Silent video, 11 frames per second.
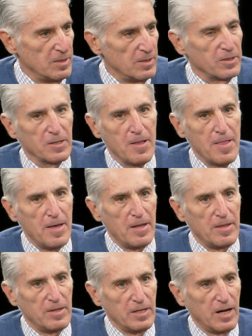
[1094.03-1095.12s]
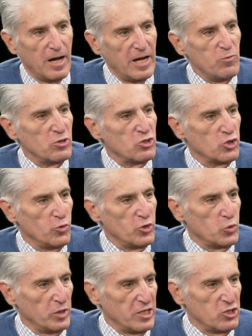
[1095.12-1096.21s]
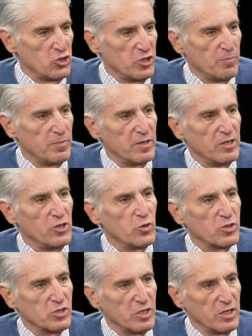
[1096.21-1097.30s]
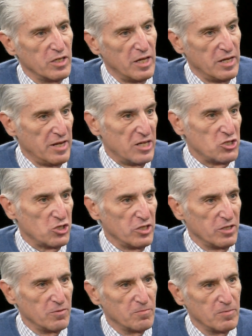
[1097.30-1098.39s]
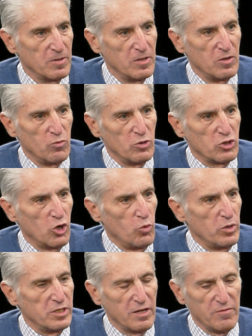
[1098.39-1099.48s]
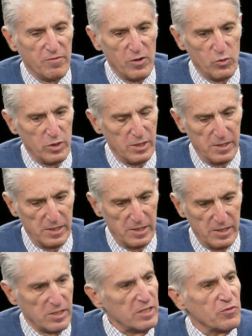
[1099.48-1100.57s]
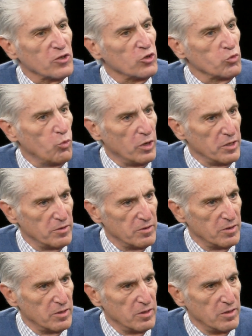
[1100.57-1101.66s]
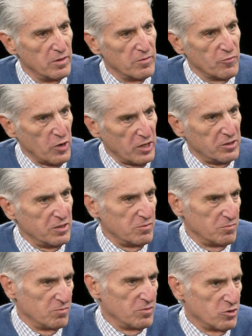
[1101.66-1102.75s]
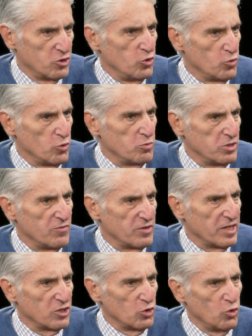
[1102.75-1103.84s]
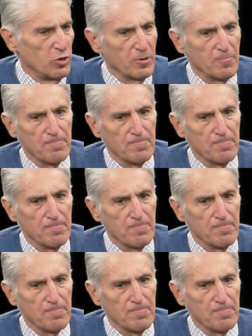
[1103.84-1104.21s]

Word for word: Look, the Irish Jewish relationship in New York City and nationally was always a very difficult one. Frankly, the two groups never got along.